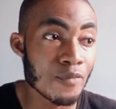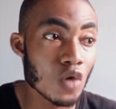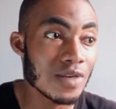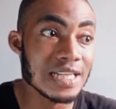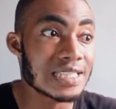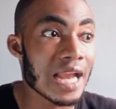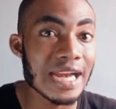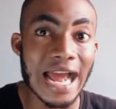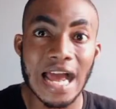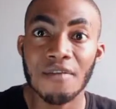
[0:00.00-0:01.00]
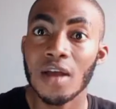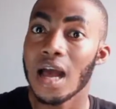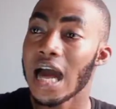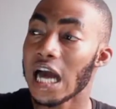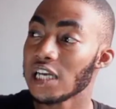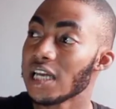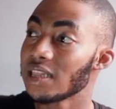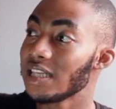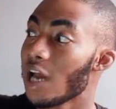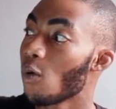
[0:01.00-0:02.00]
I'm not really selling. I have
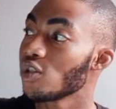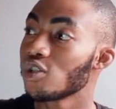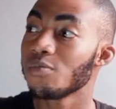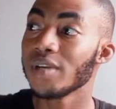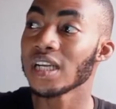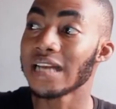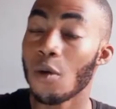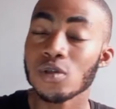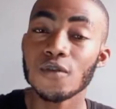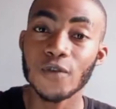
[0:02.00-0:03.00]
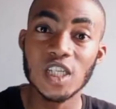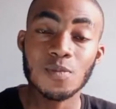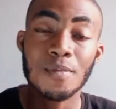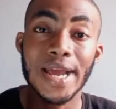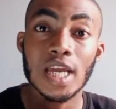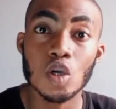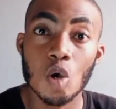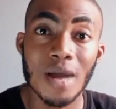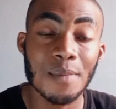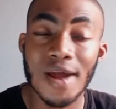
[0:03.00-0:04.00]
another thing that wants to bring, that want to fetch me my
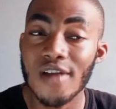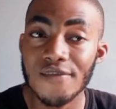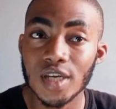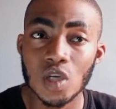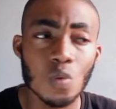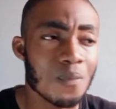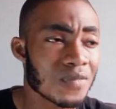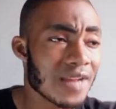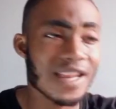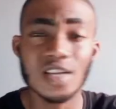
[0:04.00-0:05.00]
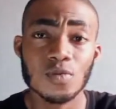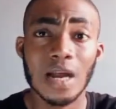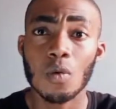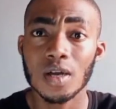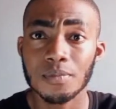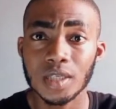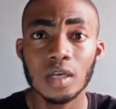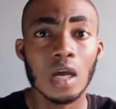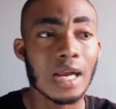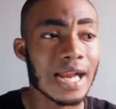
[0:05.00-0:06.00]
income and my revenue, and that is what I want to be.